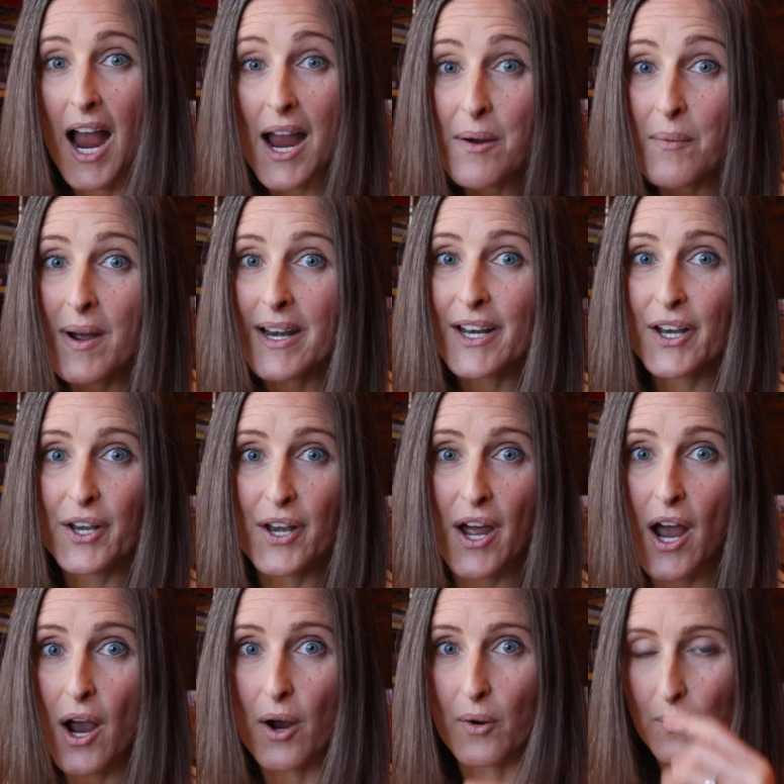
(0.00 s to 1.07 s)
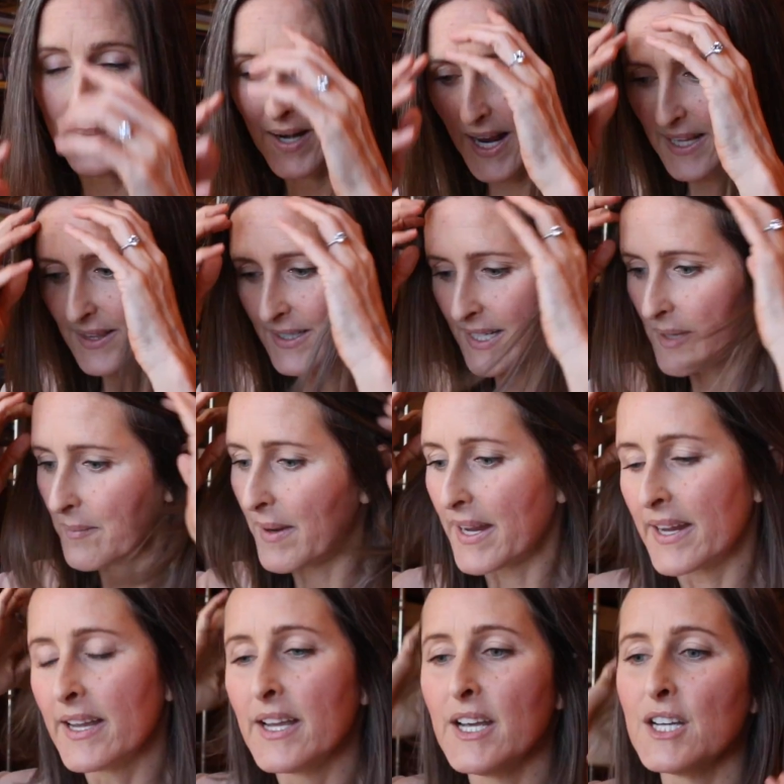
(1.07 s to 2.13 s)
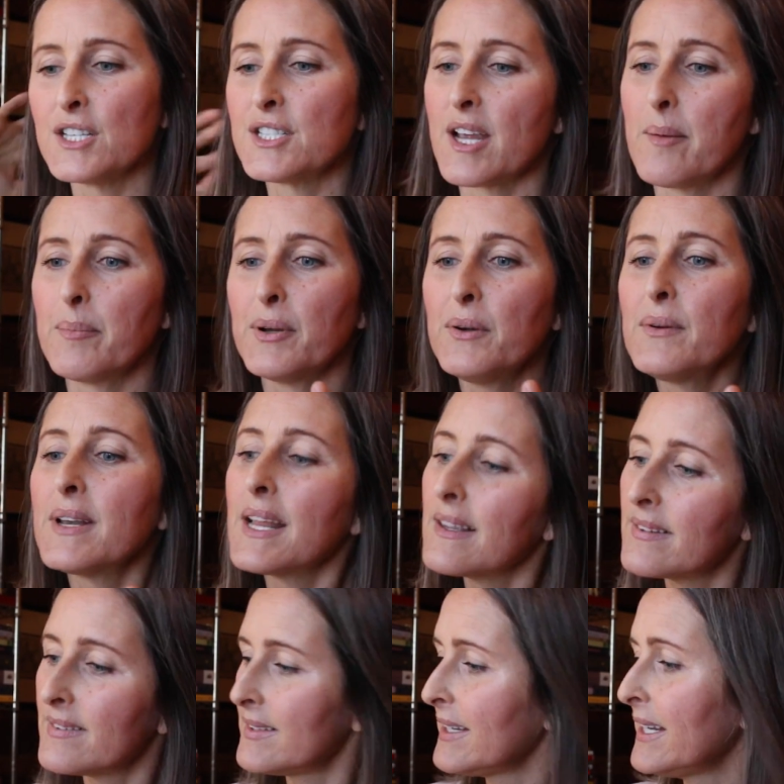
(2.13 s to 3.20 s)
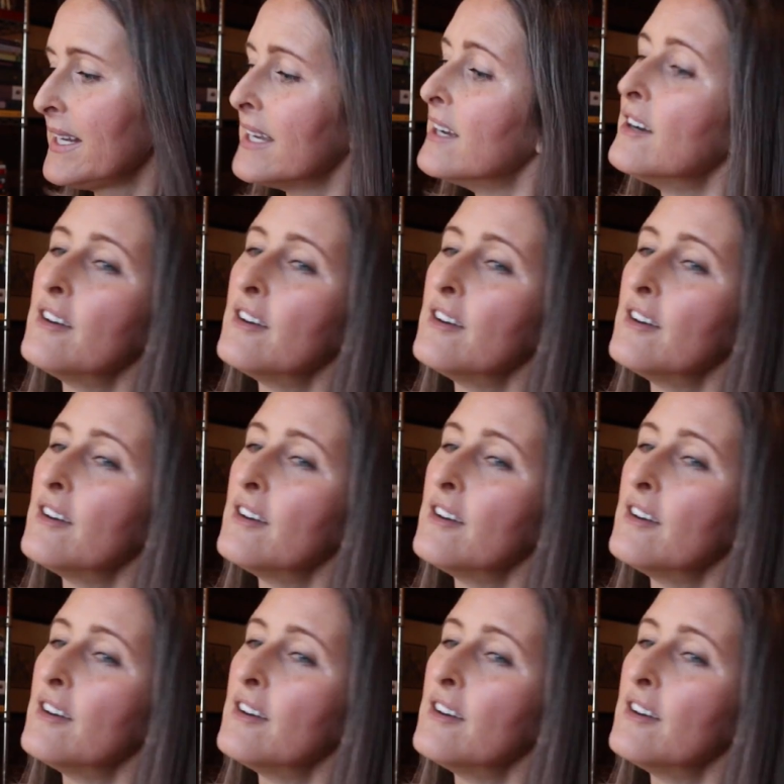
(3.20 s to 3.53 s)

I want to know, when I look at my shampoo and I see